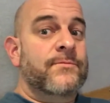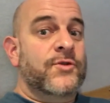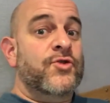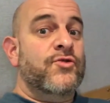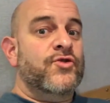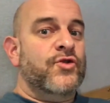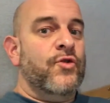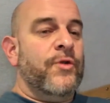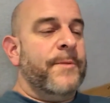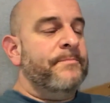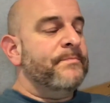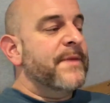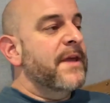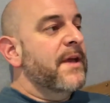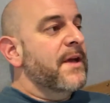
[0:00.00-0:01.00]
True story.
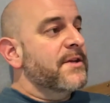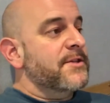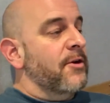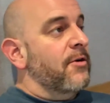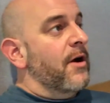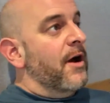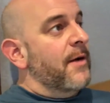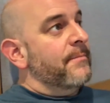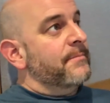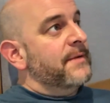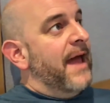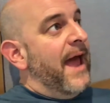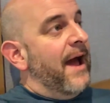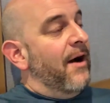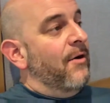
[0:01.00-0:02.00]
So
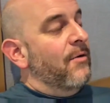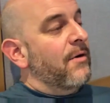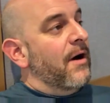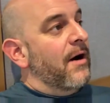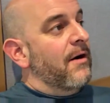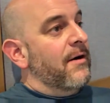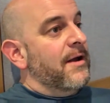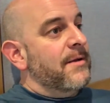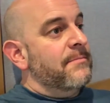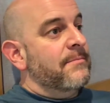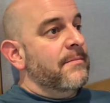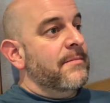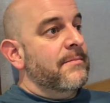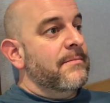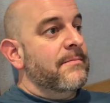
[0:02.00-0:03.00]
now
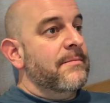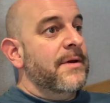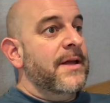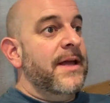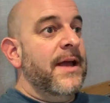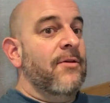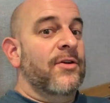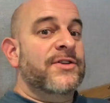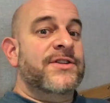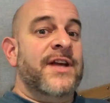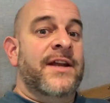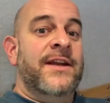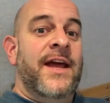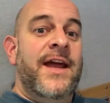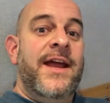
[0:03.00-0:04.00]
I'm here on
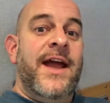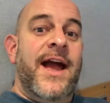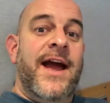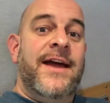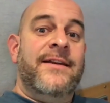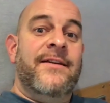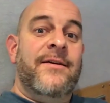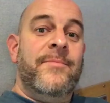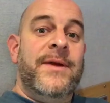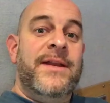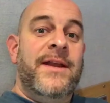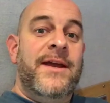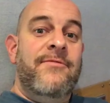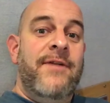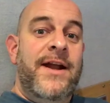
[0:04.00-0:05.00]
Sunday and I'm
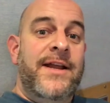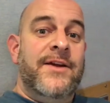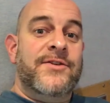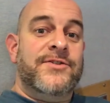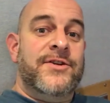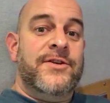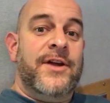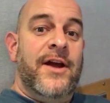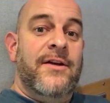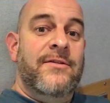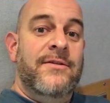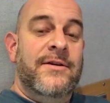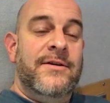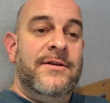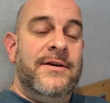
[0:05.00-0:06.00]
in a radio studio
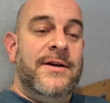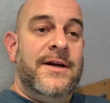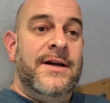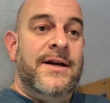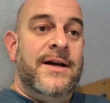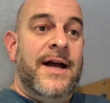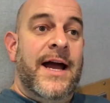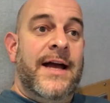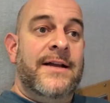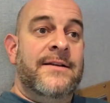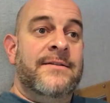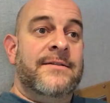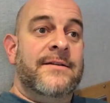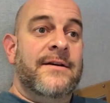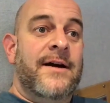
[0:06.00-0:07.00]

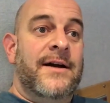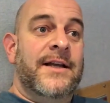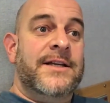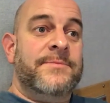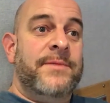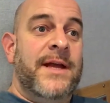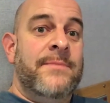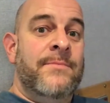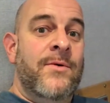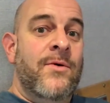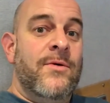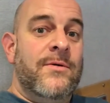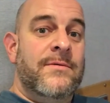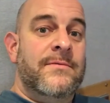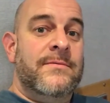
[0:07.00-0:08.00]
and I'll explain
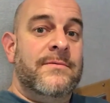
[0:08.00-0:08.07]
more